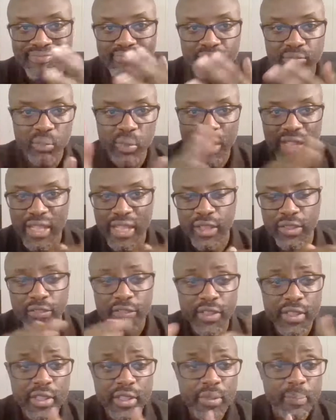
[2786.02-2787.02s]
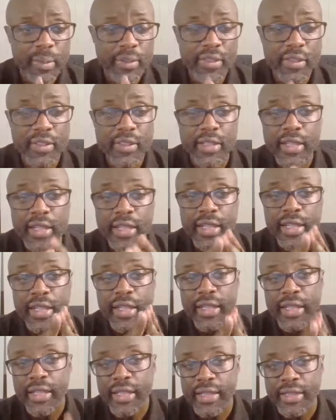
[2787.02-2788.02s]
end of this month,
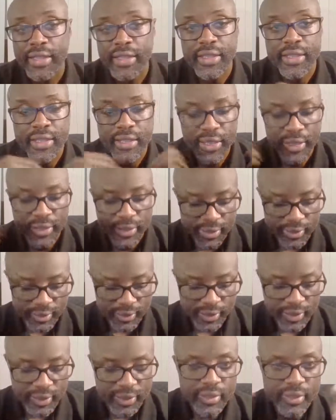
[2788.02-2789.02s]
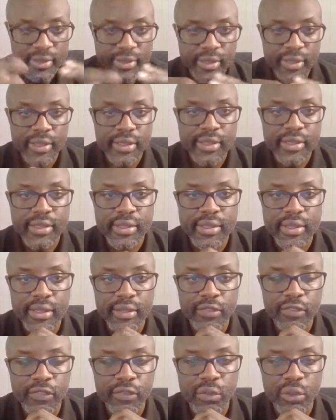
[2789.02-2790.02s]
and it's
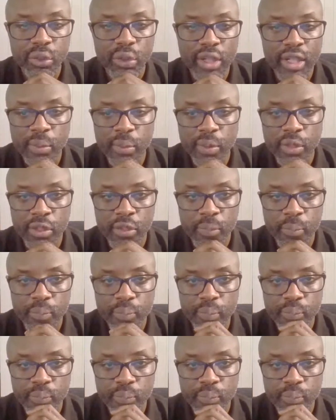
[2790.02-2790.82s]
for our